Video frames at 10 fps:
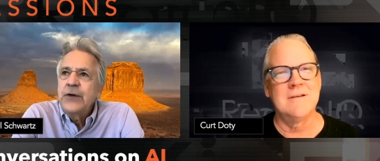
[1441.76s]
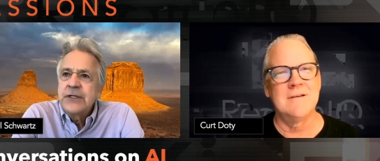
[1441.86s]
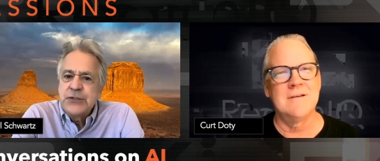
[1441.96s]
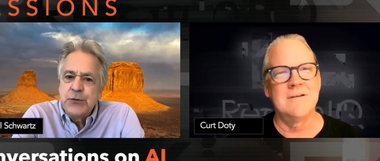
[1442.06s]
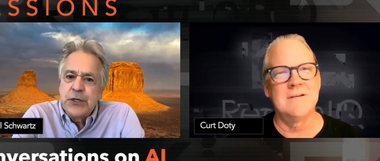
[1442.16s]

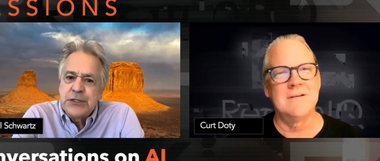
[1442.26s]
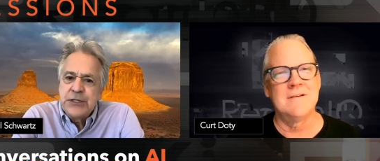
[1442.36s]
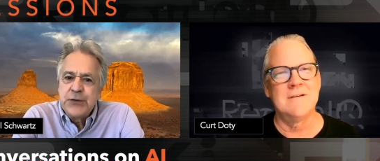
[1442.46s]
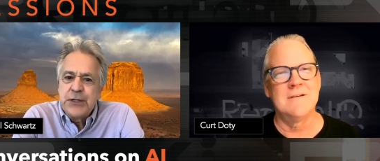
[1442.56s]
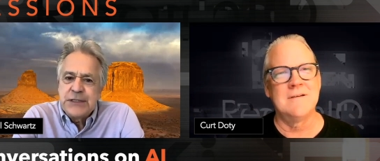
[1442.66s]
Speaker 1: lost
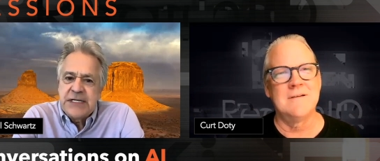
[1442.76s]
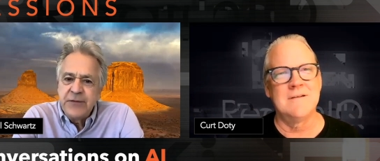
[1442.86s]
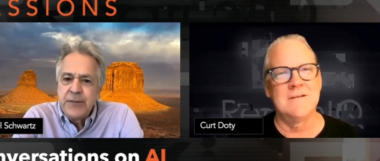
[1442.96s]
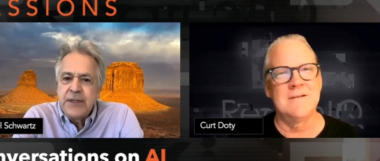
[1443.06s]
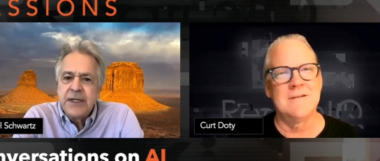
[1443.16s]

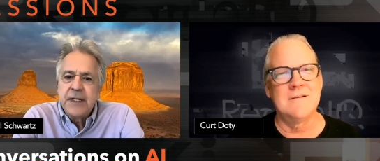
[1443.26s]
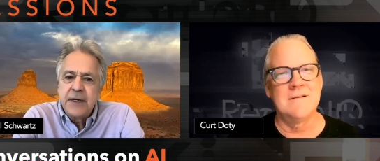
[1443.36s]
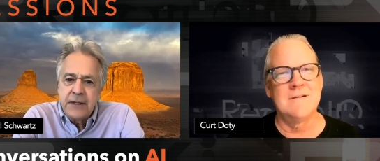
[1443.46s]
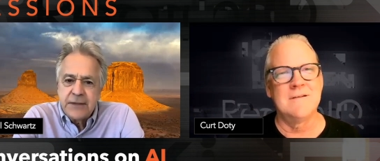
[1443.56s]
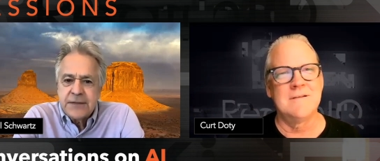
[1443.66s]
$237 million
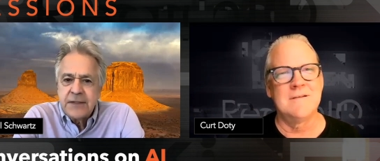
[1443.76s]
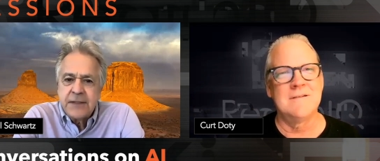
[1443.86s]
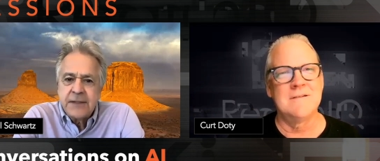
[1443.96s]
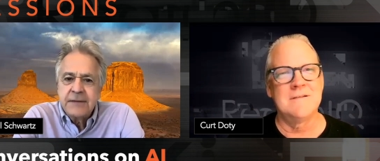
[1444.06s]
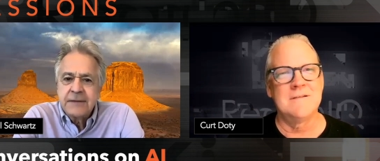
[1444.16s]

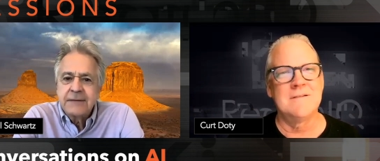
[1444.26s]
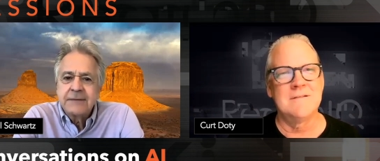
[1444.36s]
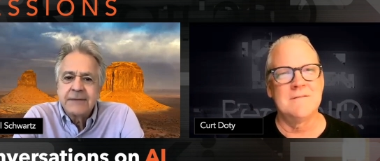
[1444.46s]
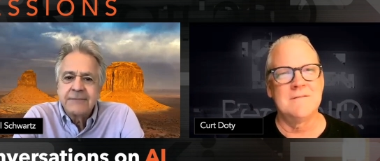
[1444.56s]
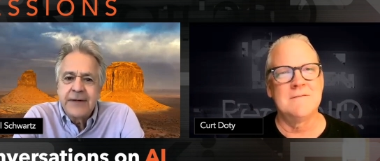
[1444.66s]
on
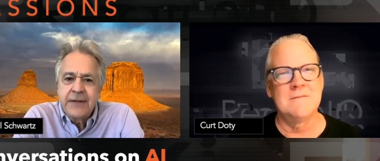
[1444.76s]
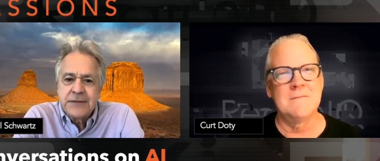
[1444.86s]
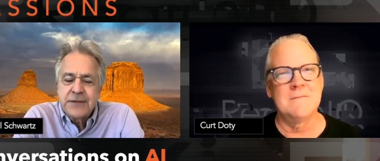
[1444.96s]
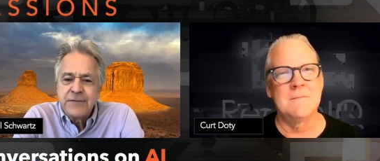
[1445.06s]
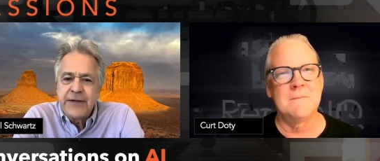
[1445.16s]

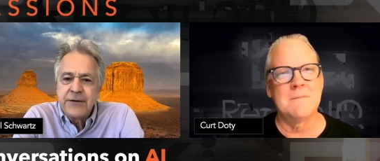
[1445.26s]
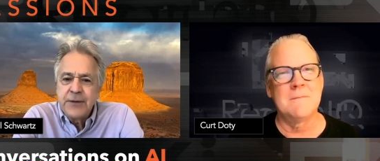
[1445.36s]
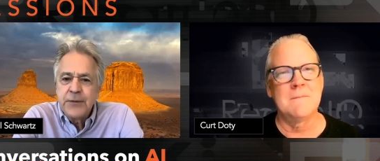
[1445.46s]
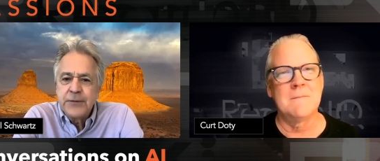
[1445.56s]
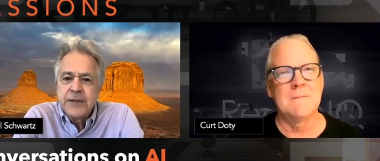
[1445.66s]
Killers of the Flower
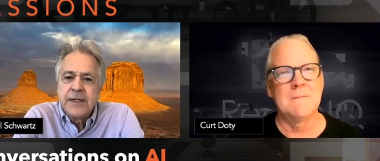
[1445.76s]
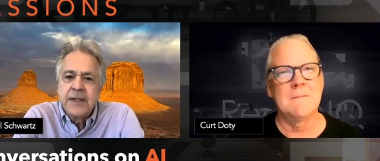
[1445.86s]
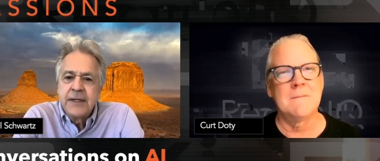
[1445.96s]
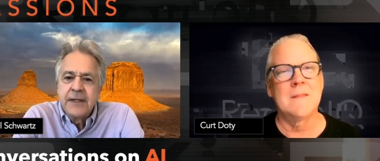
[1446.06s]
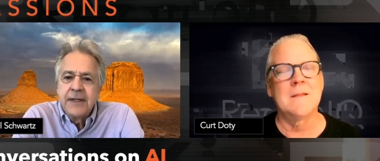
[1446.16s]
Moon.
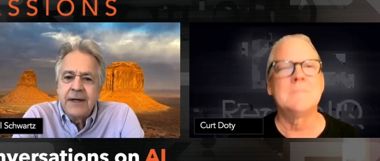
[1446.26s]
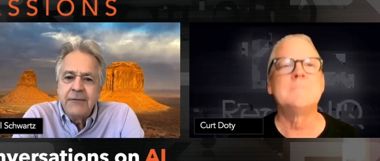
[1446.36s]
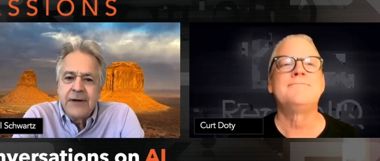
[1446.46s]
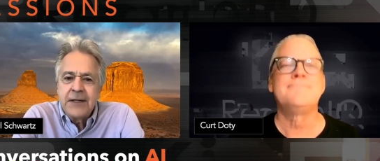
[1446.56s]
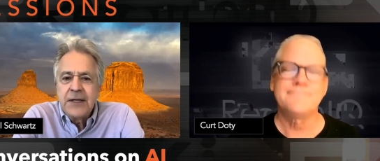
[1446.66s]
I
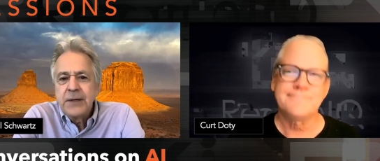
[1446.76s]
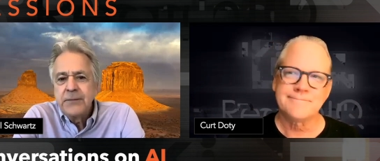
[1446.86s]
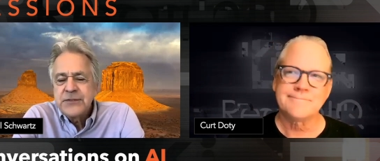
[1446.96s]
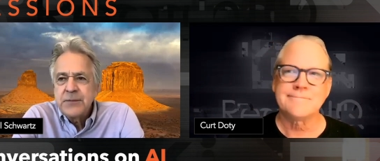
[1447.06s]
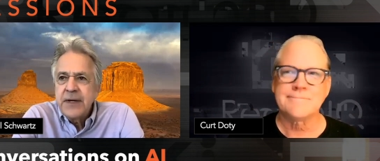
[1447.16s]
ran the
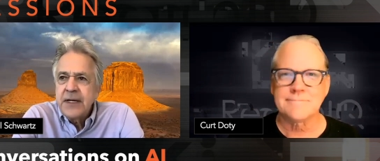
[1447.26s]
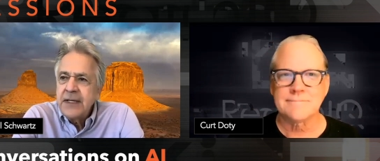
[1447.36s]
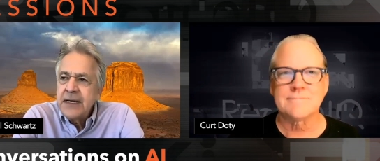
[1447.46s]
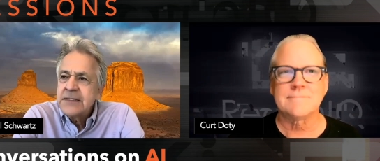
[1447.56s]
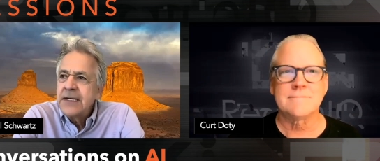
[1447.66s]
numbers in my
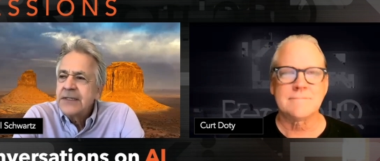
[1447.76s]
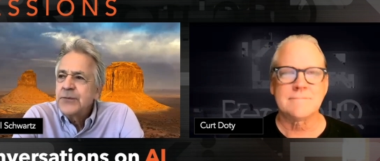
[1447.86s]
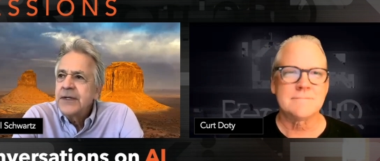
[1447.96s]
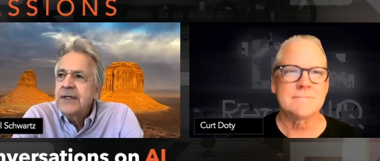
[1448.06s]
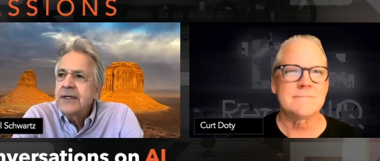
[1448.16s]
class last
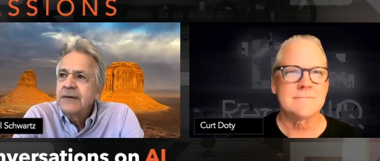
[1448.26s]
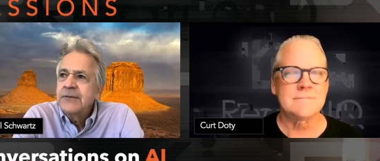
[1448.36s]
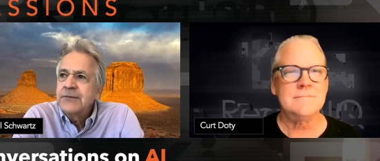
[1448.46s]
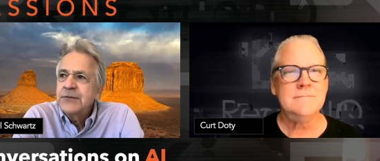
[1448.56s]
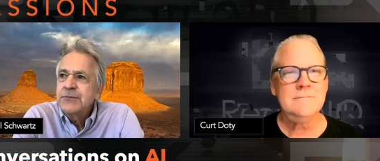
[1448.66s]
week,
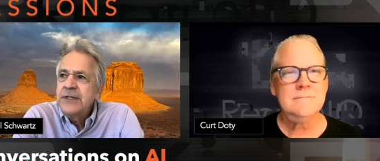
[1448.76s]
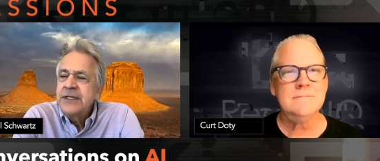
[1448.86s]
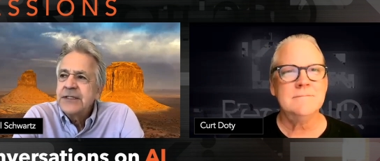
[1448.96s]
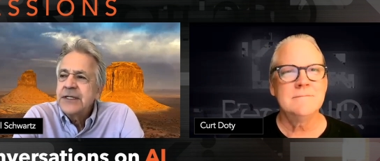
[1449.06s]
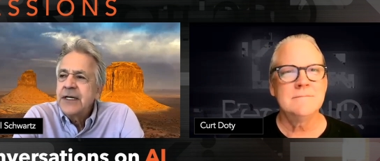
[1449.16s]
which was
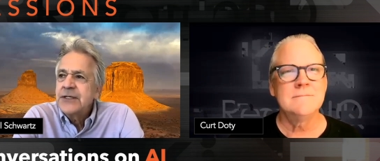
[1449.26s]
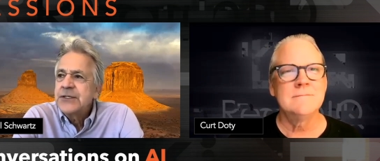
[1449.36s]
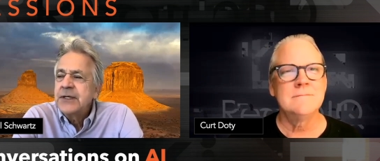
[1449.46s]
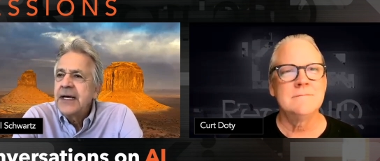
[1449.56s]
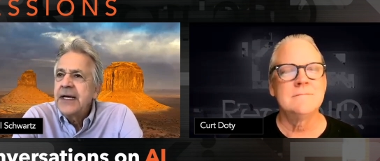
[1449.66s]
pretty
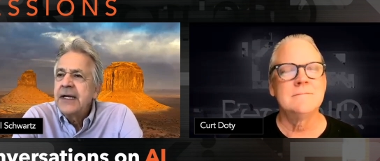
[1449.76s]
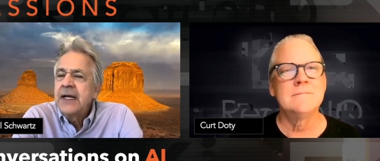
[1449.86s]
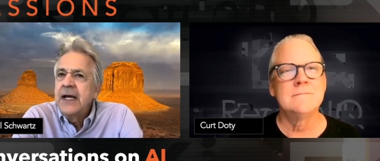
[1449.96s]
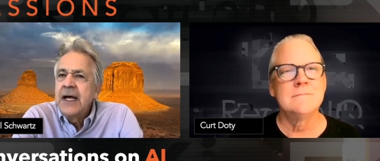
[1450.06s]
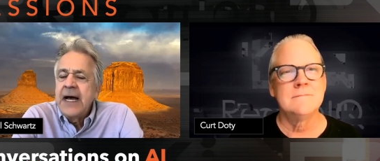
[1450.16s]
astonishing. And
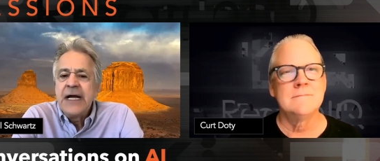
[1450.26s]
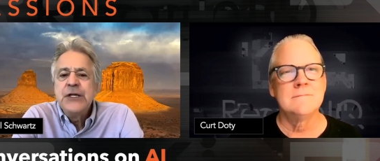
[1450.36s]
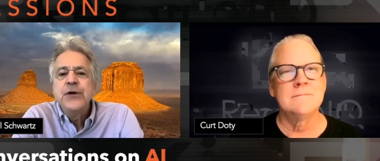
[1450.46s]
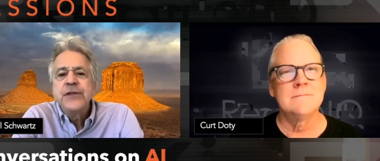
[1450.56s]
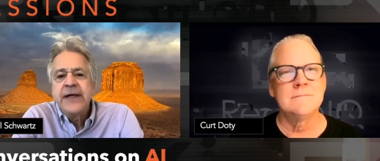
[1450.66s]
I
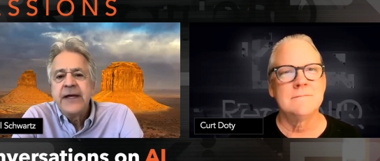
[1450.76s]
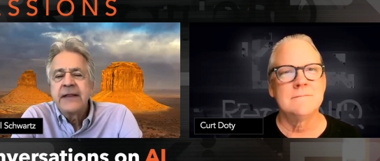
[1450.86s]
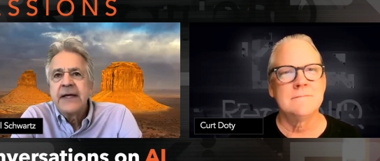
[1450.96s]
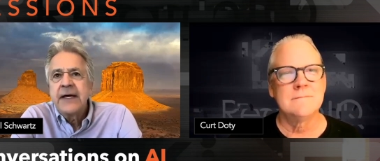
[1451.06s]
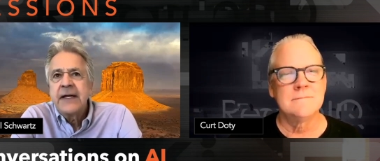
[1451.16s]
do think
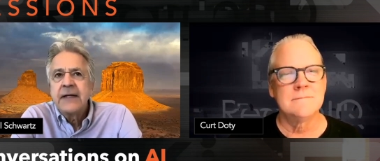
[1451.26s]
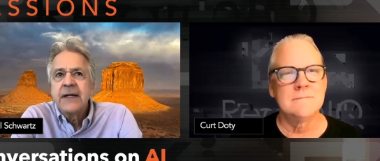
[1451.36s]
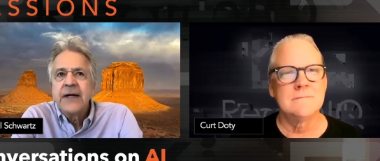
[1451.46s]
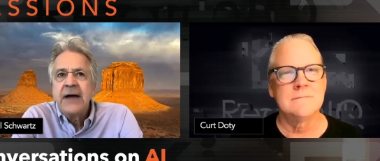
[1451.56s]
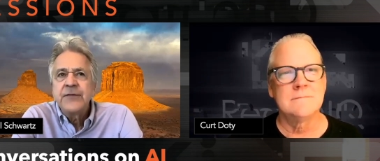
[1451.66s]
that,
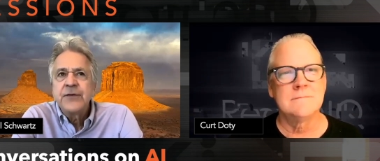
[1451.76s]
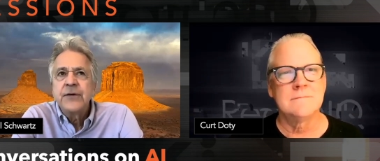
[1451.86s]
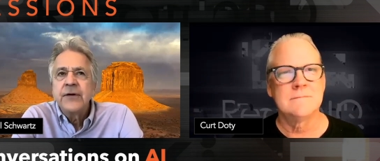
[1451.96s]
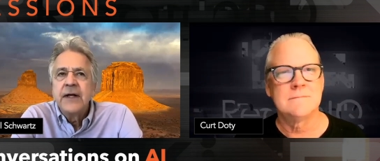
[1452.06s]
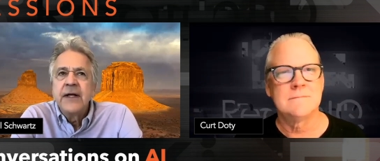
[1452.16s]

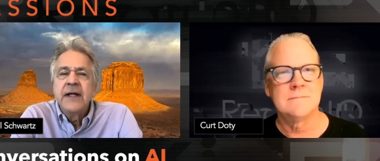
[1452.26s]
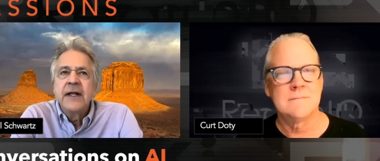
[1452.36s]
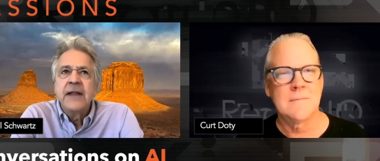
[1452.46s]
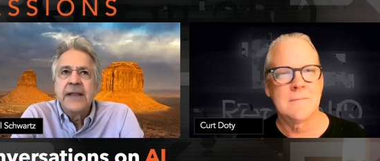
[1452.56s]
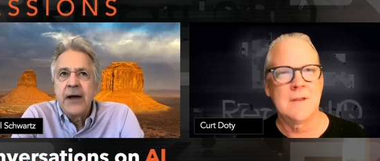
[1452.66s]
after
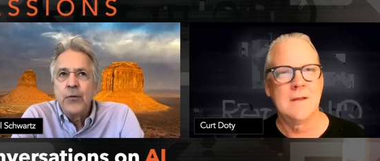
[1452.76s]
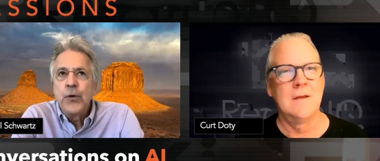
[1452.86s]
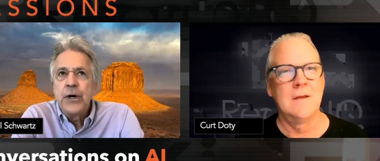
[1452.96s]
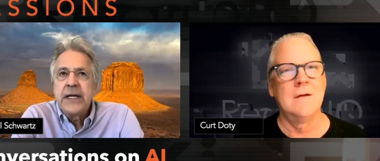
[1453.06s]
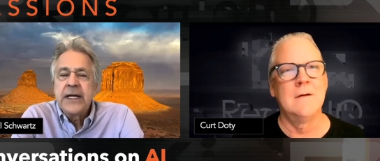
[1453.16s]
that
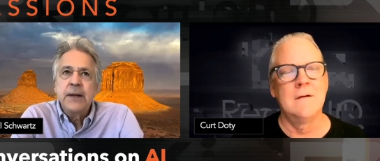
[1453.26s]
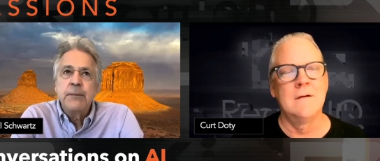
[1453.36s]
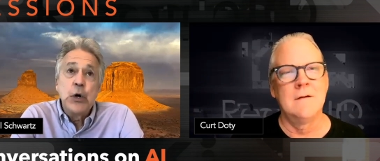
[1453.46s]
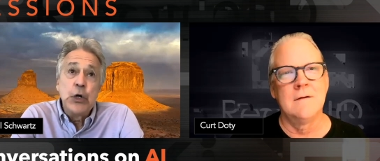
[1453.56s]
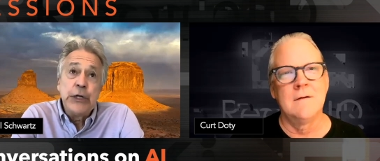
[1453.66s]
one and
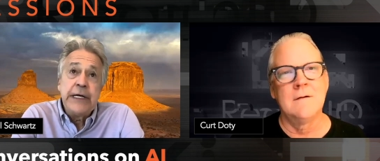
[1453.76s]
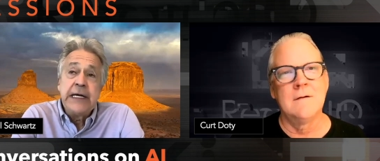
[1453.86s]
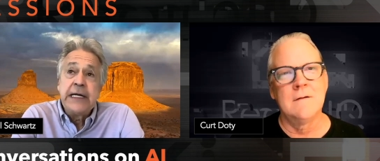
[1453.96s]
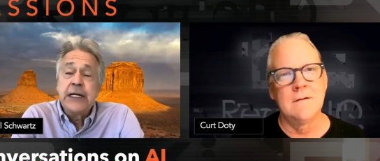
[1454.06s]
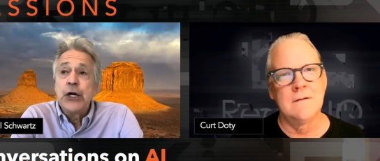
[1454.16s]
Napoleon
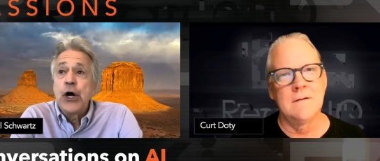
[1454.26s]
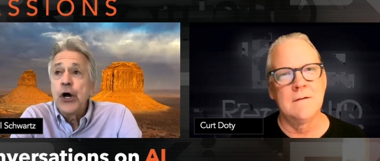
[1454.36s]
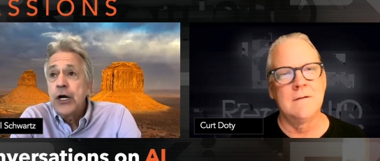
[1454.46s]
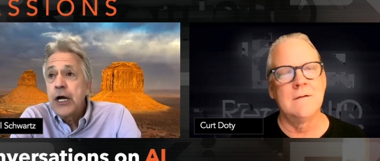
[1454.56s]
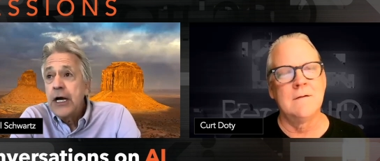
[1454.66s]
and
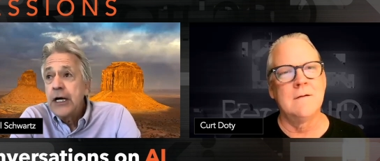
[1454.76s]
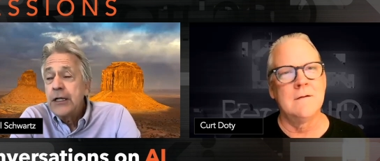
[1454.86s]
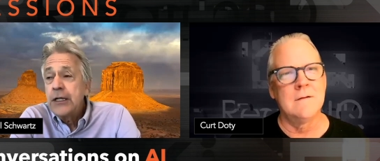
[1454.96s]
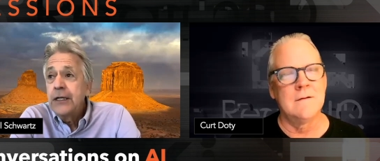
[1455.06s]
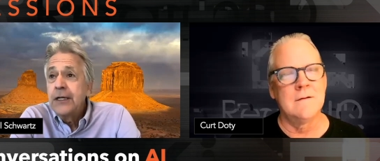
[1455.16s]
Argyle,